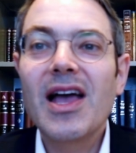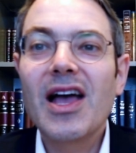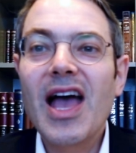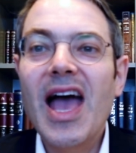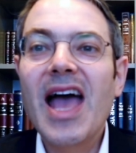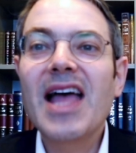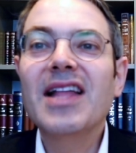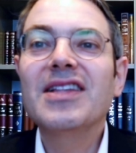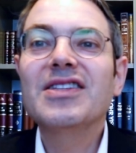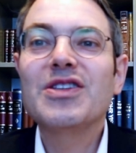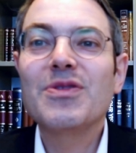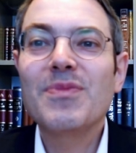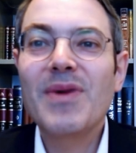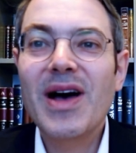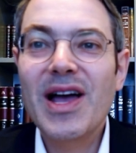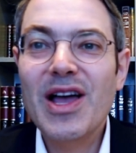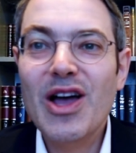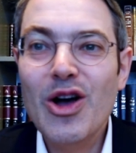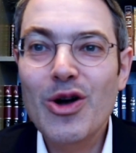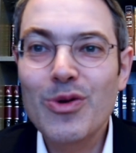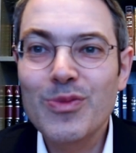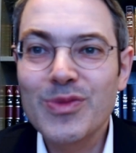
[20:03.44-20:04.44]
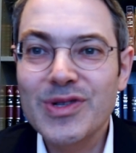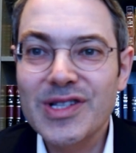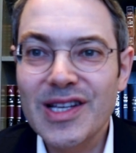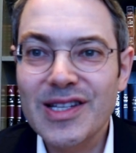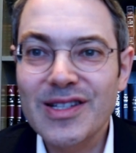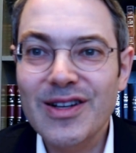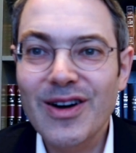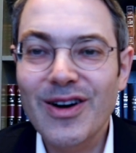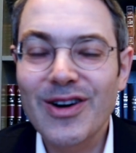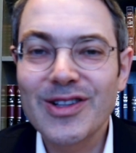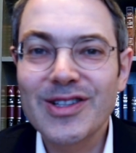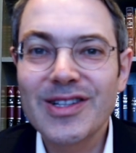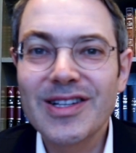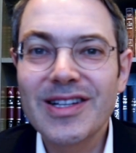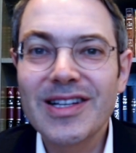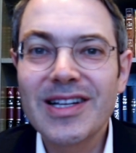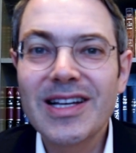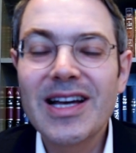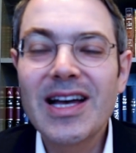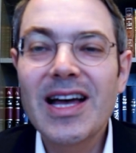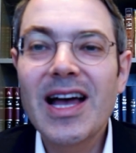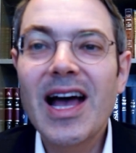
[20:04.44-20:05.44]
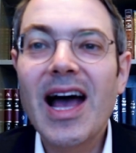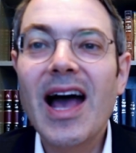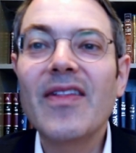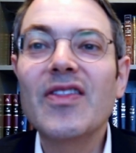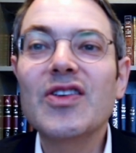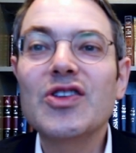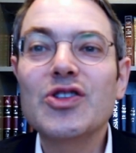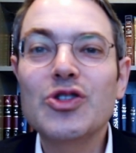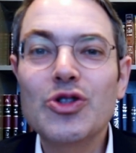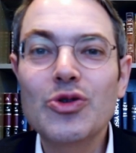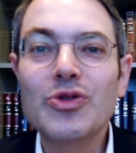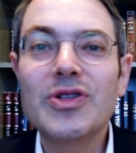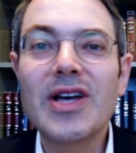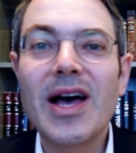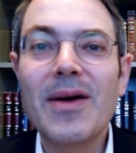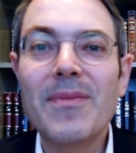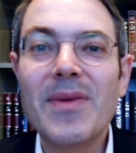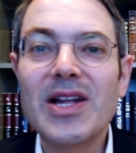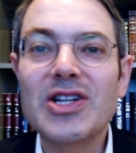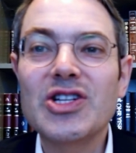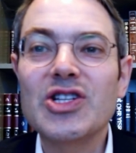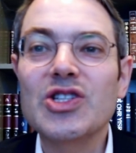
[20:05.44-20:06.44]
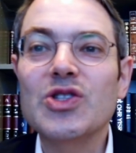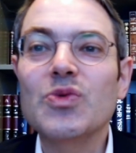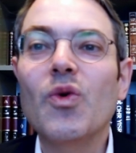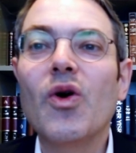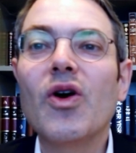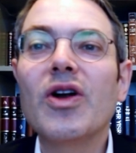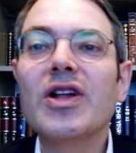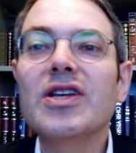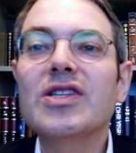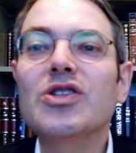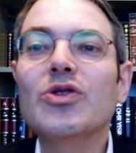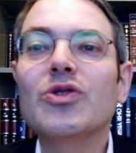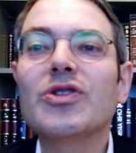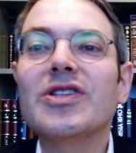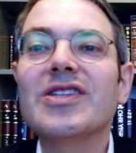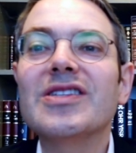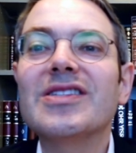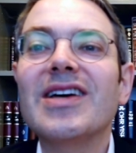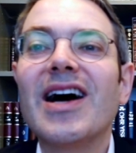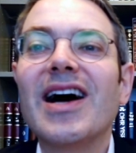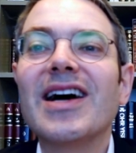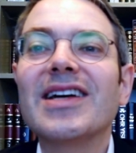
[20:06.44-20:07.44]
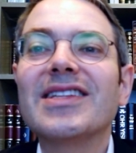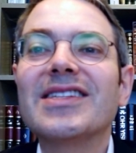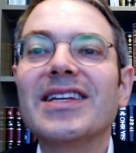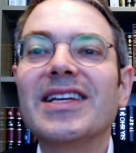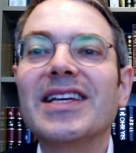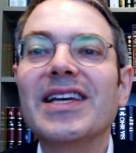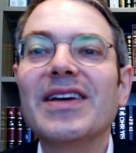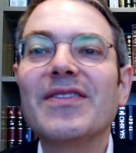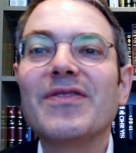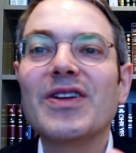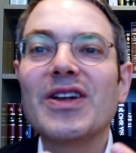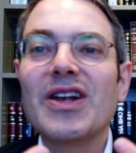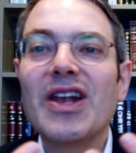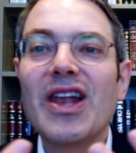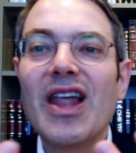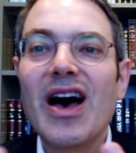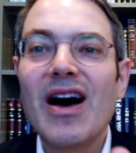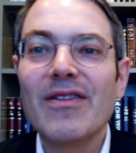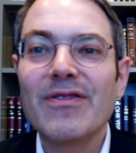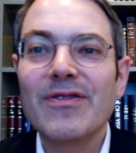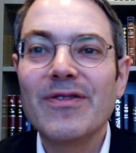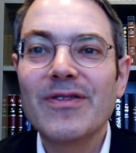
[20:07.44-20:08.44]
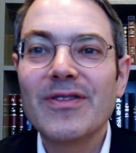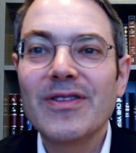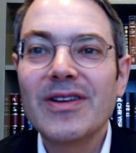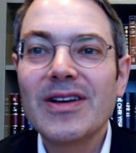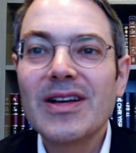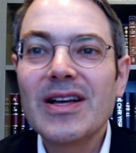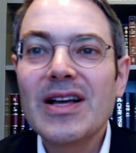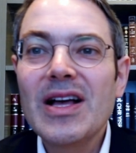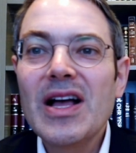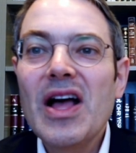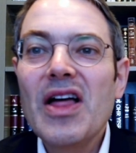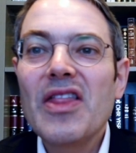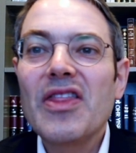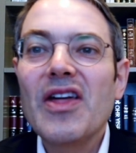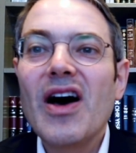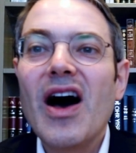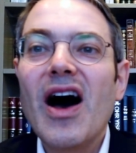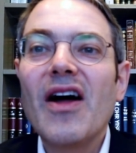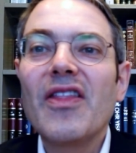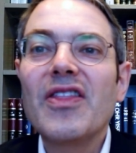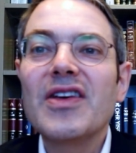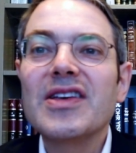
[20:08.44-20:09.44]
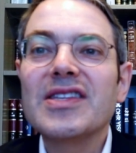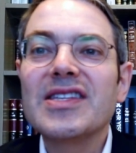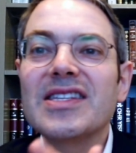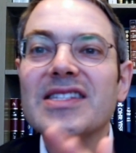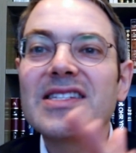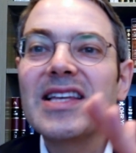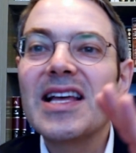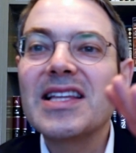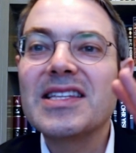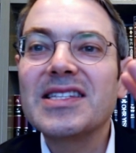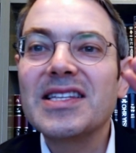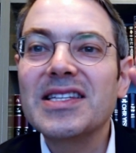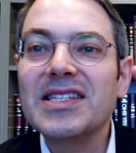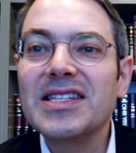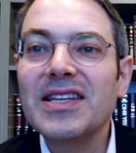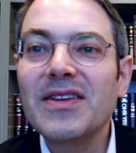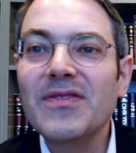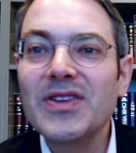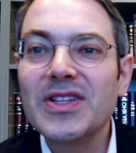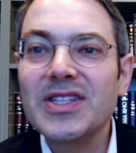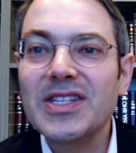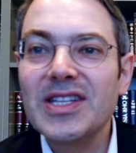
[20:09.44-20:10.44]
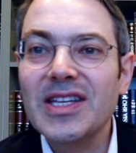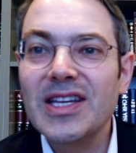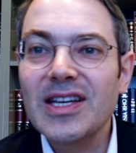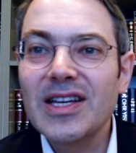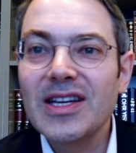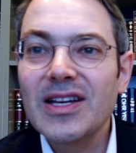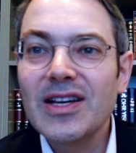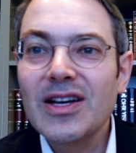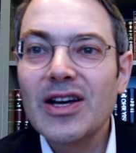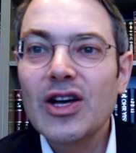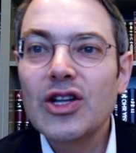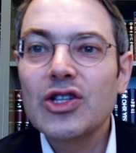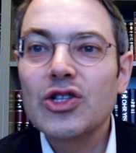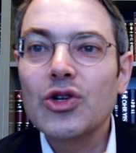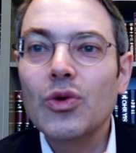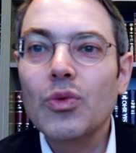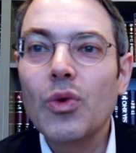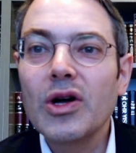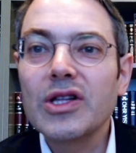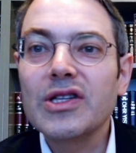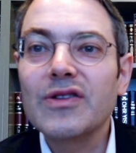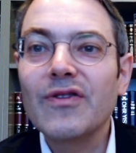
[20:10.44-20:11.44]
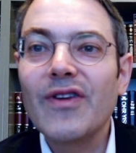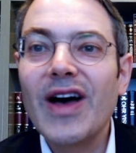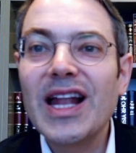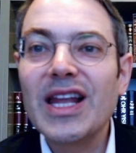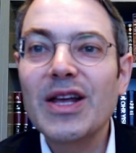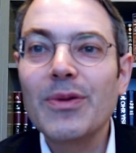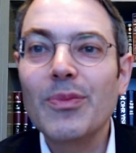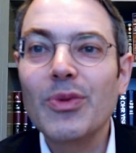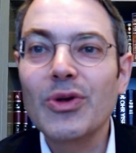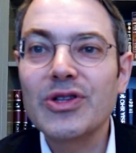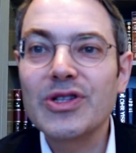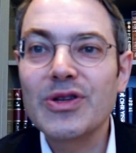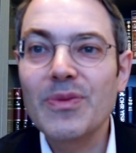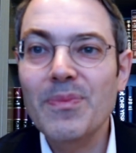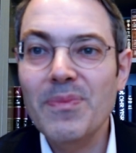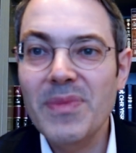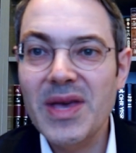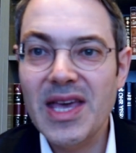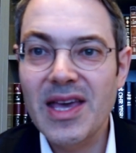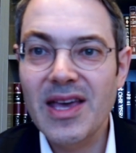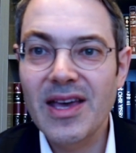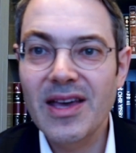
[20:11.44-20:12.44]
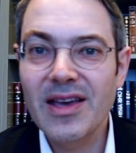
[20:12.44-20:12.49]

Enter my home, says God. And there's two dimensions. One is your desire to give and love. The other is a sensitivity to what's valuable to me.